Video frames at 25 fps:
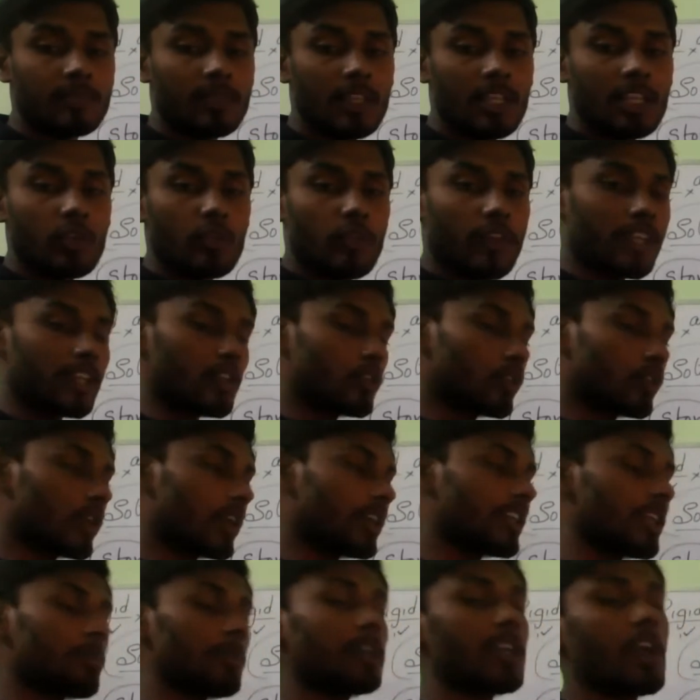You can
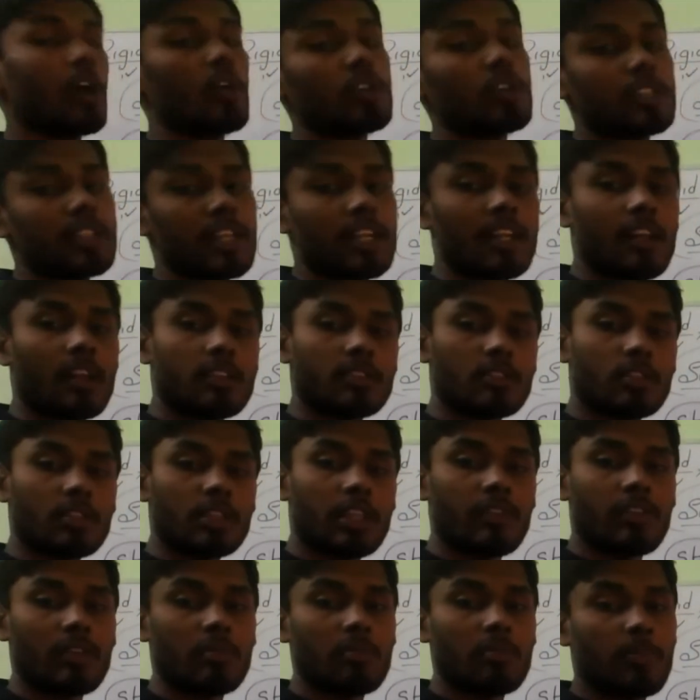keep it outside also, they
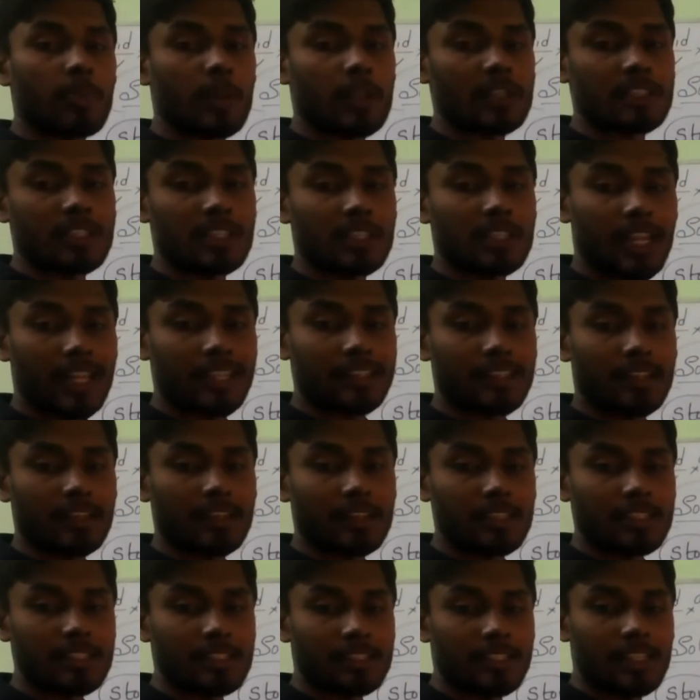will be present like that.
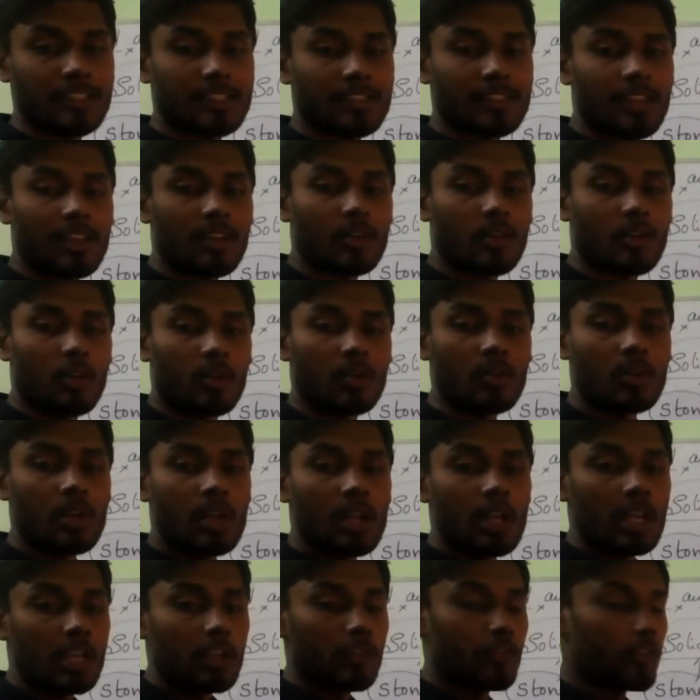Is it yes or no?
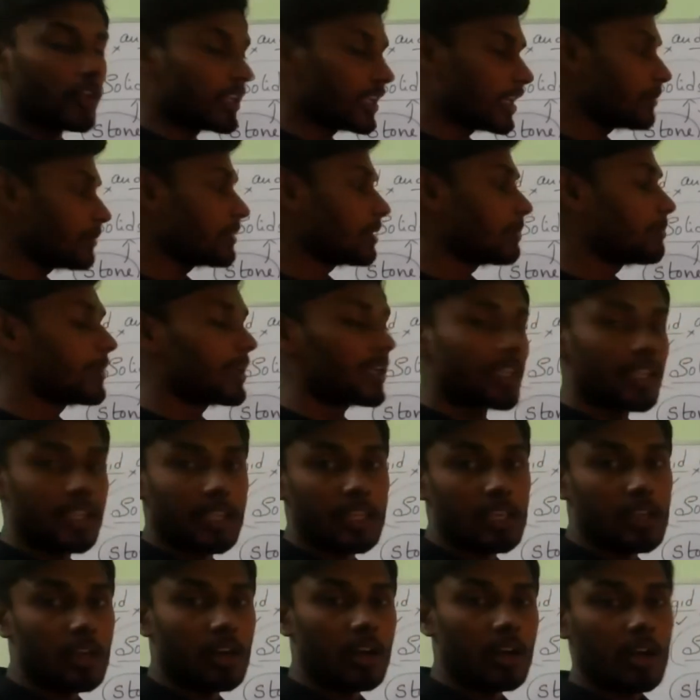If you keep the brick
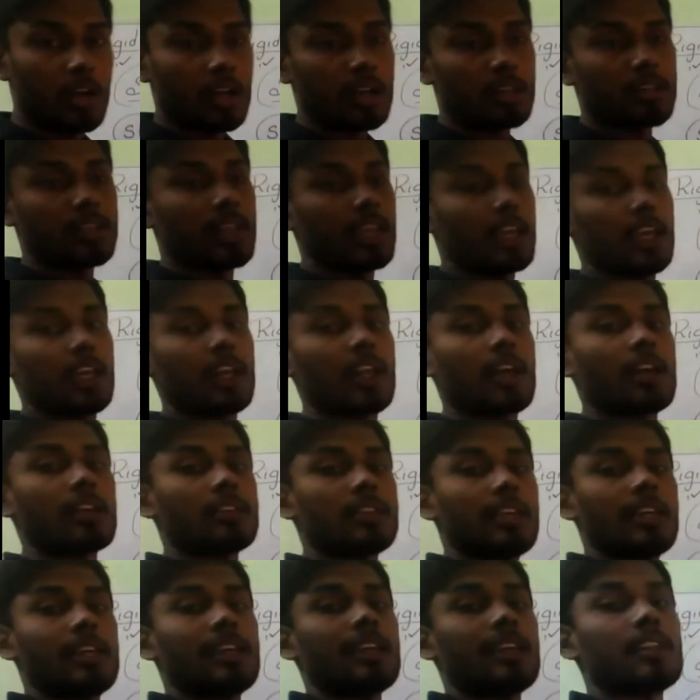here or there or
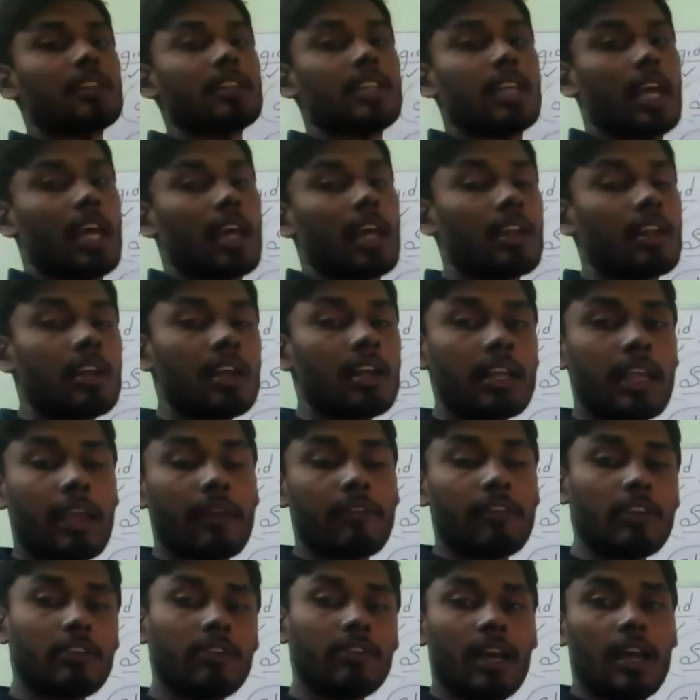there or there,
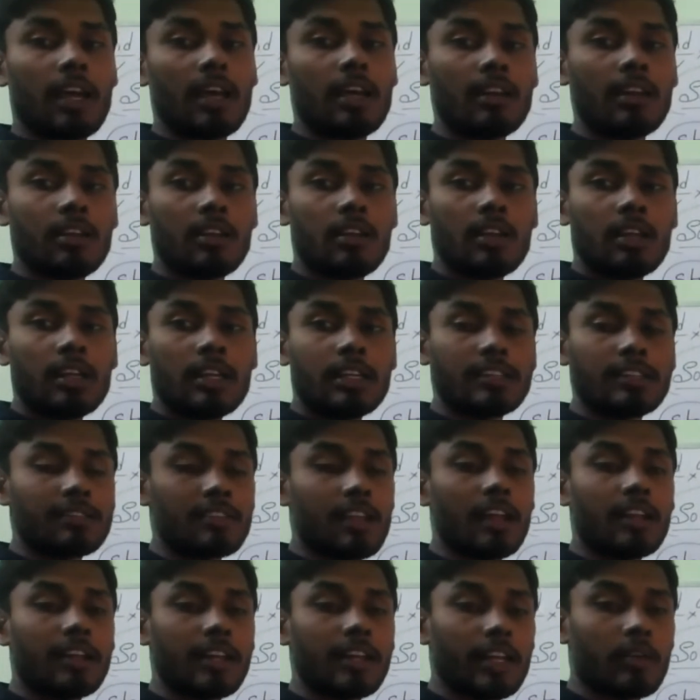everywhere, It's
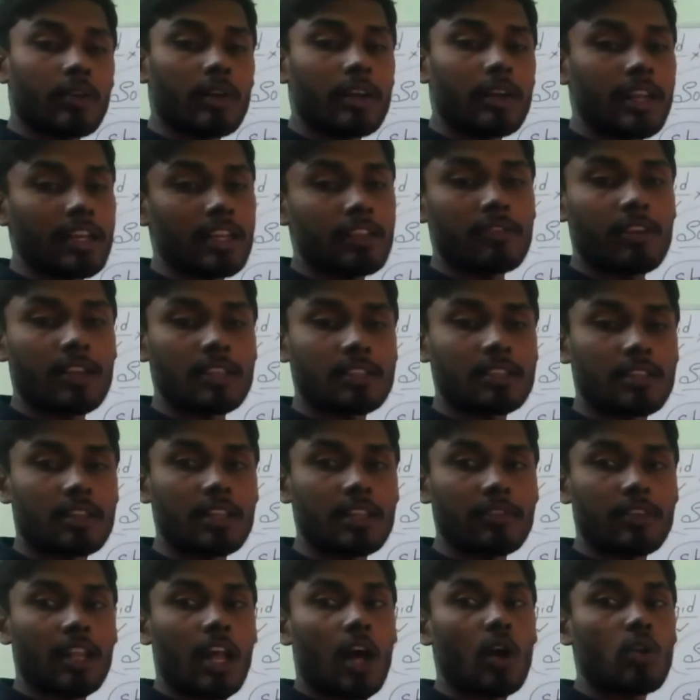not required any vessel.
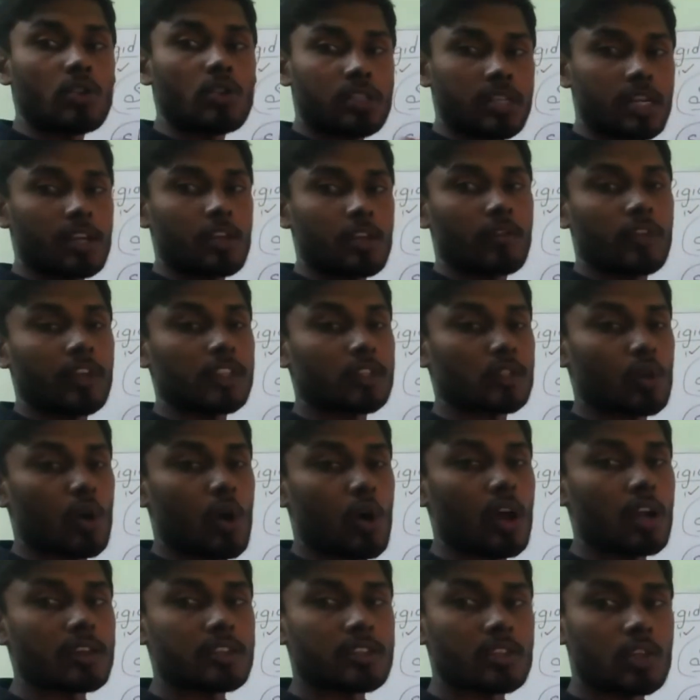Even outside you will throw
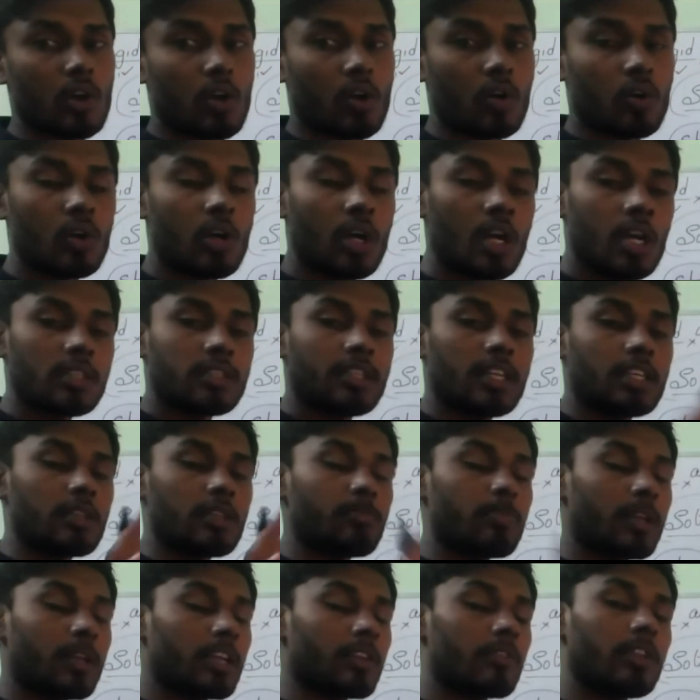also, that the
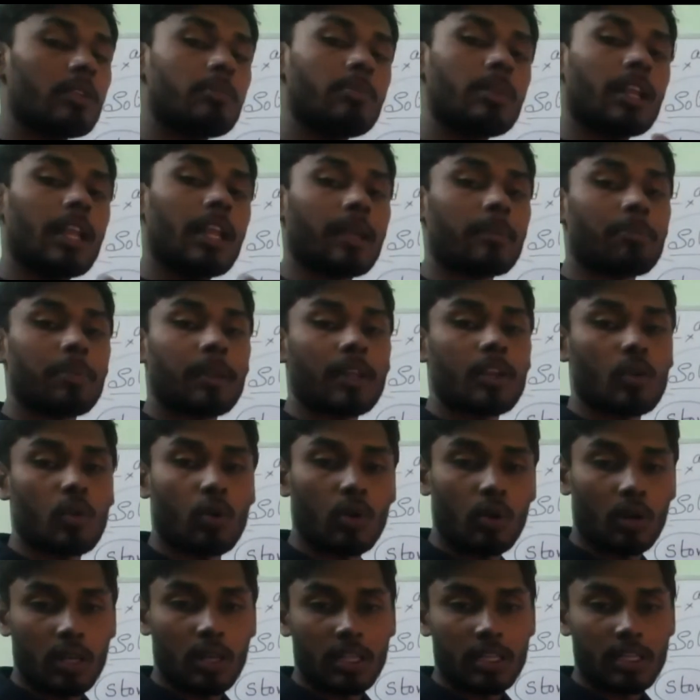brick will be like brick
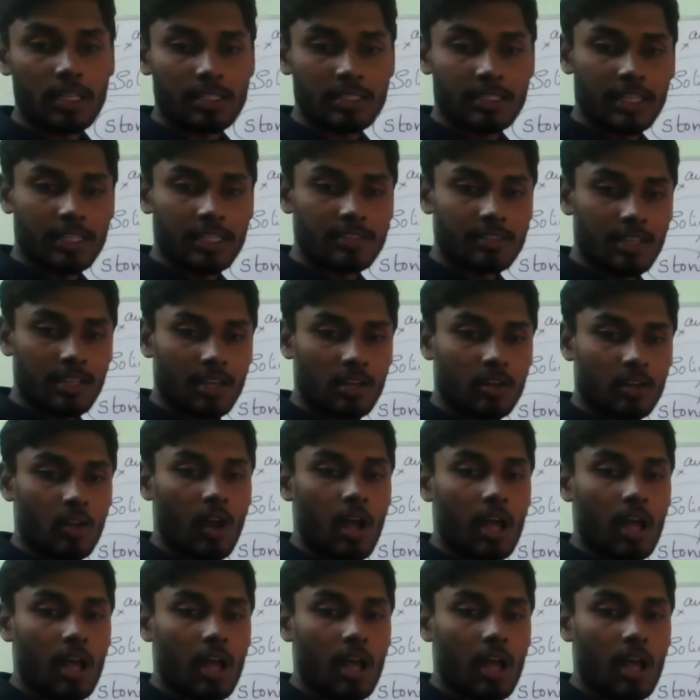only. Is it yes or no?